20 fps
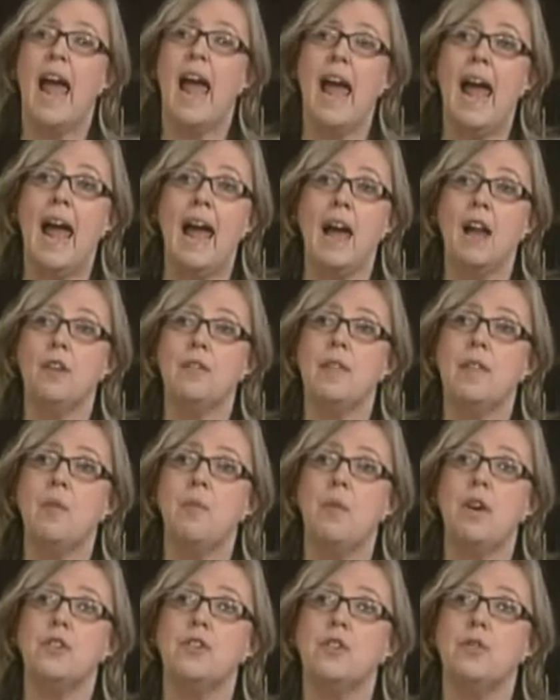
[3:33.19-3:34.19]
and they
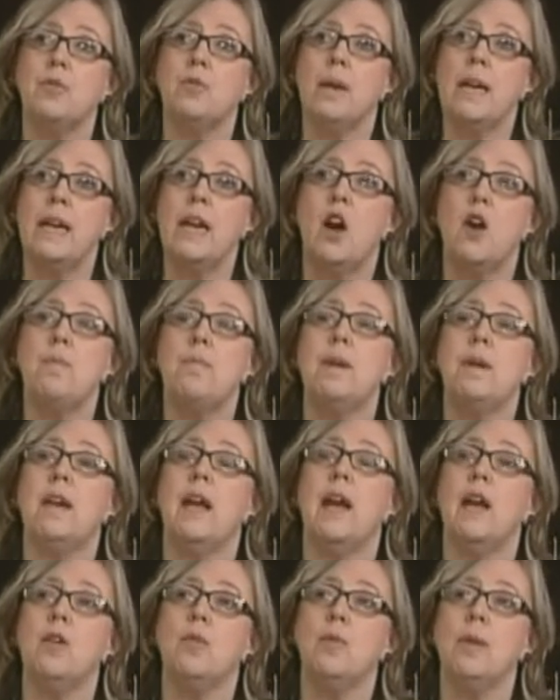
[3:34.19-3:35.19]
want to reopen
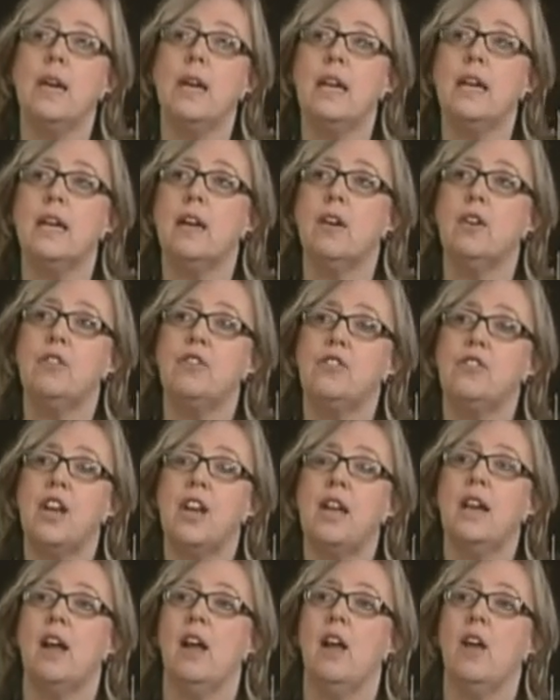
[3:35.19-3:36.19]
and
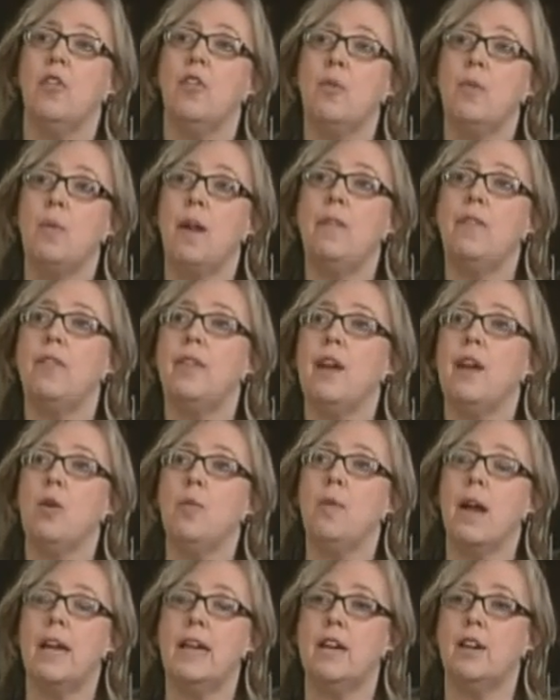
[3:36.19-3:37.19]
renegotiate the ones they
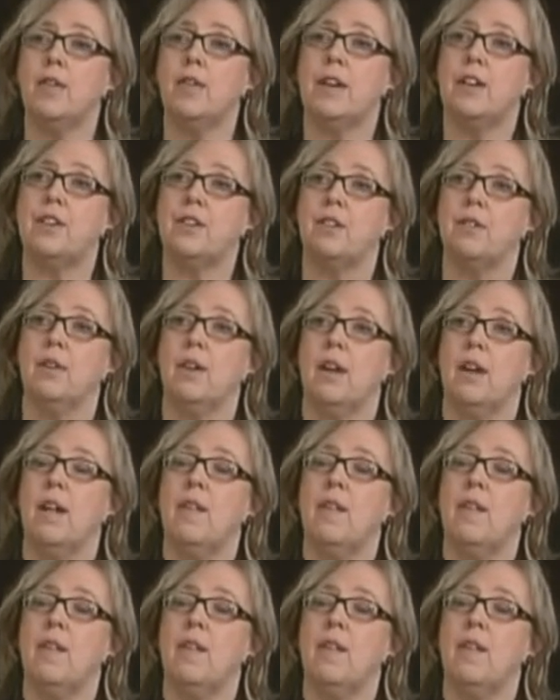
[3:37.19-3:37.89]
already agreed to.